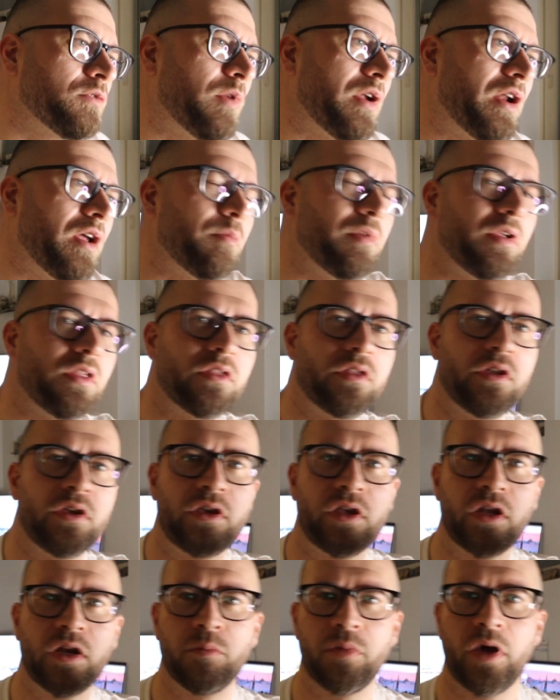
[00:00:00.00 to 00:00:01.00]
is what I've been
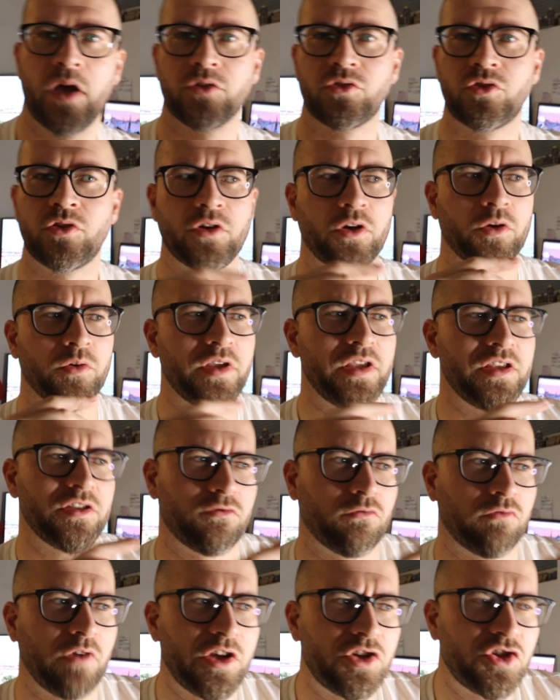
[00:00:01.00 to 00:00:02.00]
thinking about. You know, he's
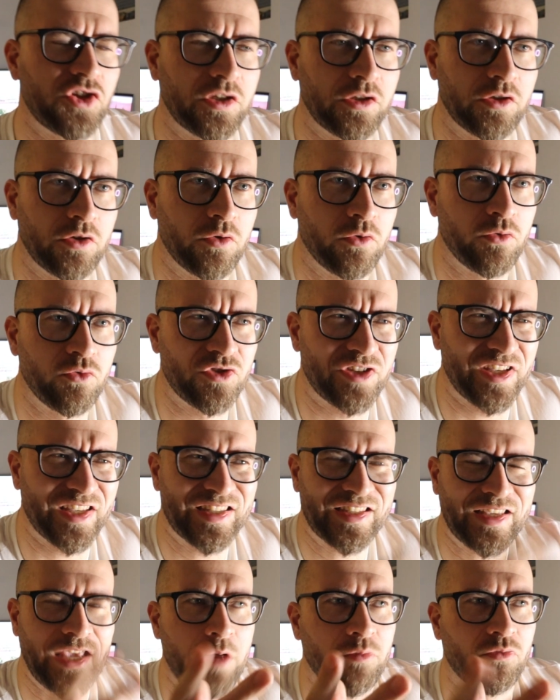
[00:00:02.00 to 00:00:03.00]
Russian who's
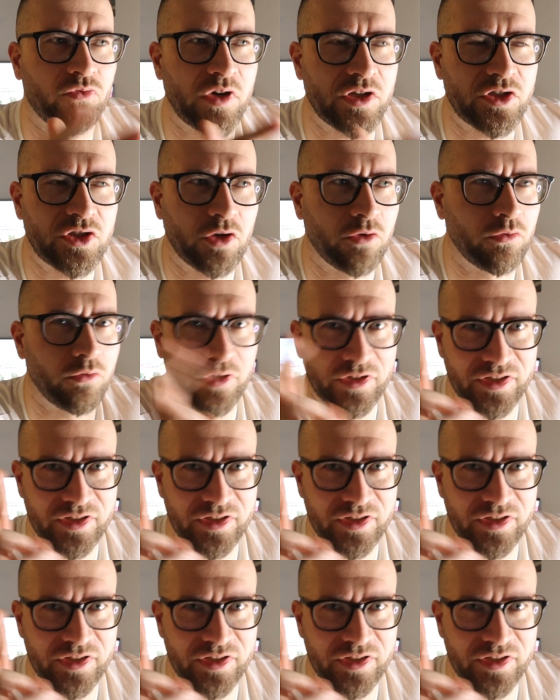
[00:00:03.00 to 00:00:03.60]
escaped Russia,